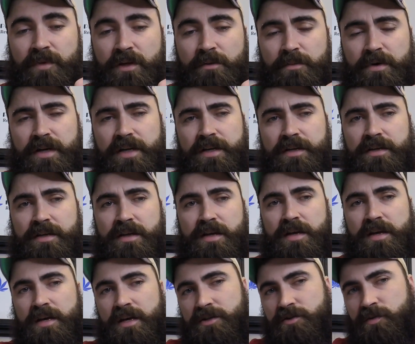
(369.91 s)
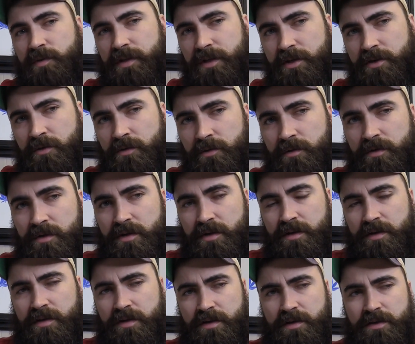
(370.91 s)
but it's really cool
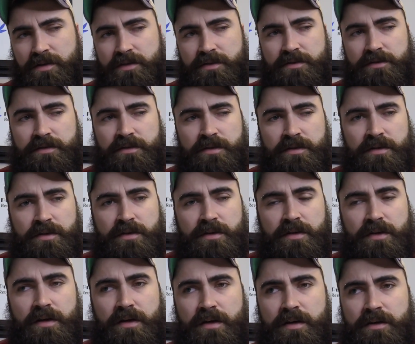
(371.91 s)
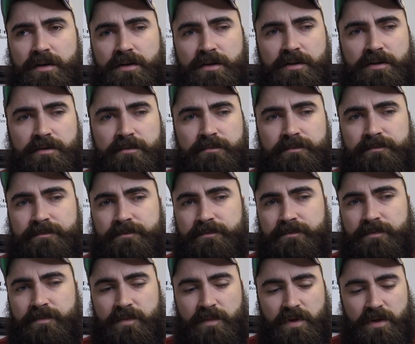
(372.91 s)
because
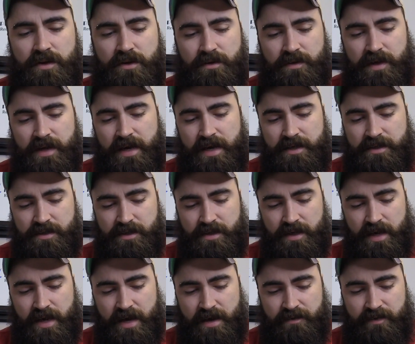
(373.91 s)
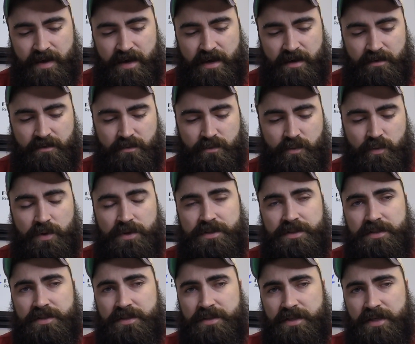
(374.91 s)
you know, they actually have a
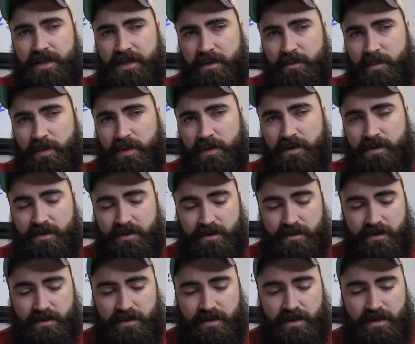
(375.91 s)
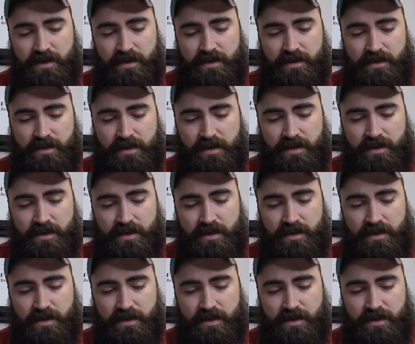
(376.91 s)
wooden tip, and